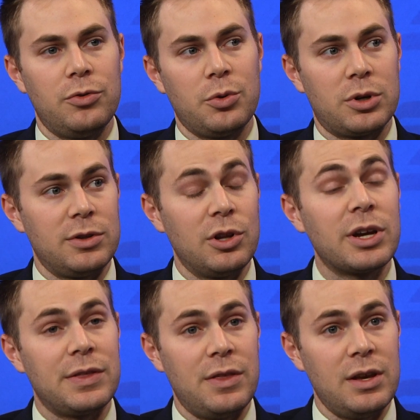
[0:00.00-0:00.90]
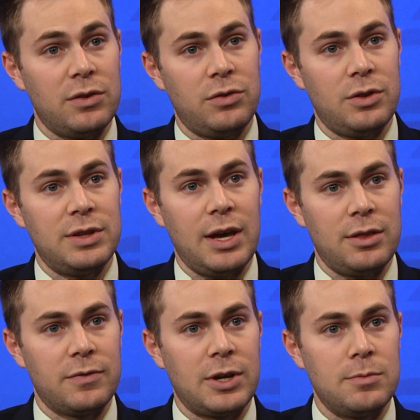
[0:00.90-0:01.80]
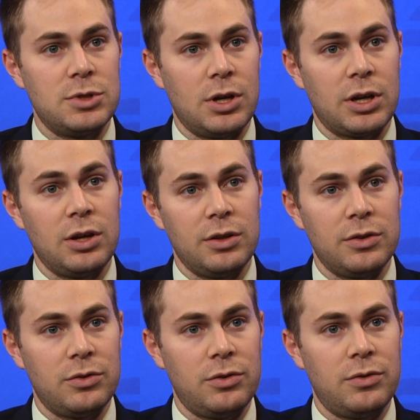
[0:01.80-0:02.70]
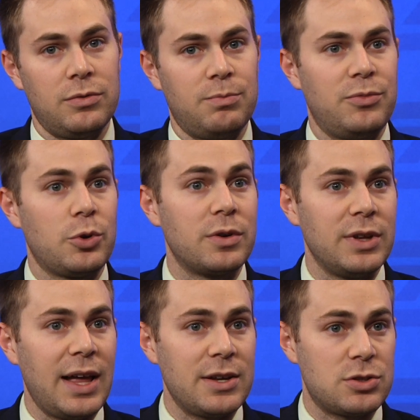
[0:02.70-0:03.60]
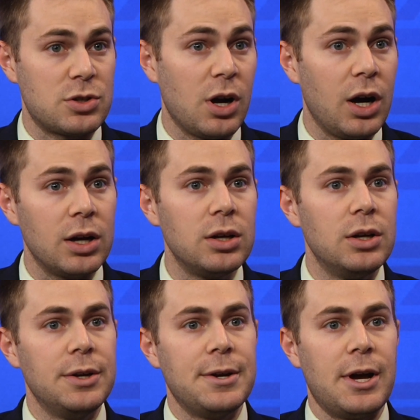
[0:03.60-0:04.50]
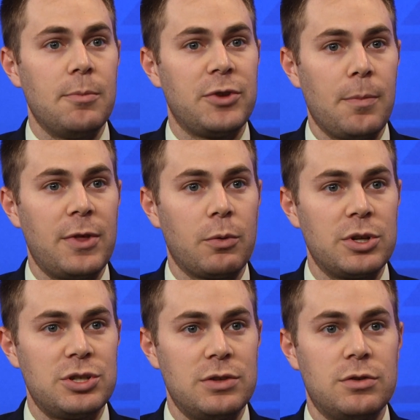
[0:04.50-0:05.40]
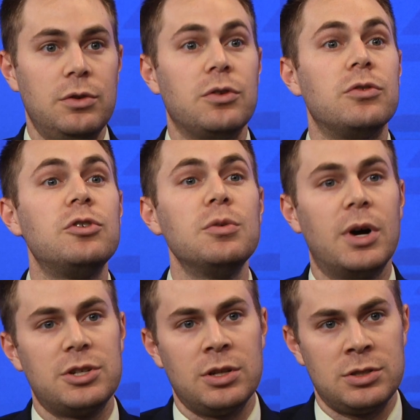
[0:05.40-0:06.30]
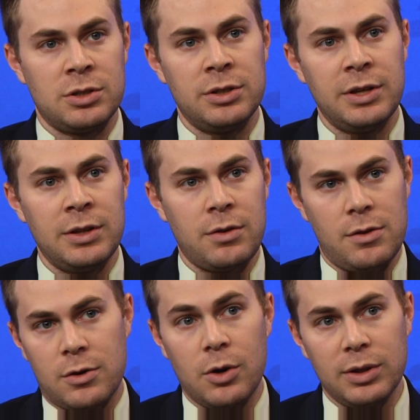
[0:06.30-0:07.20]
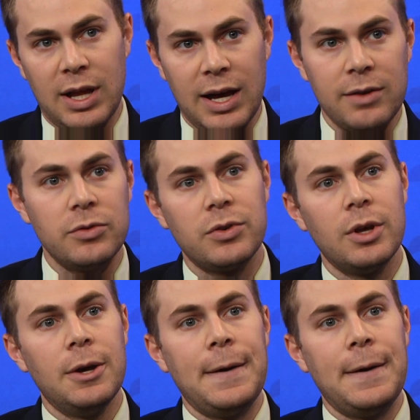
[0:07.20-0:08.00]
sort of look at this, the death of Kim Jong-il, as sort of a last straw, something which introduces too much uncertainty into their own lives,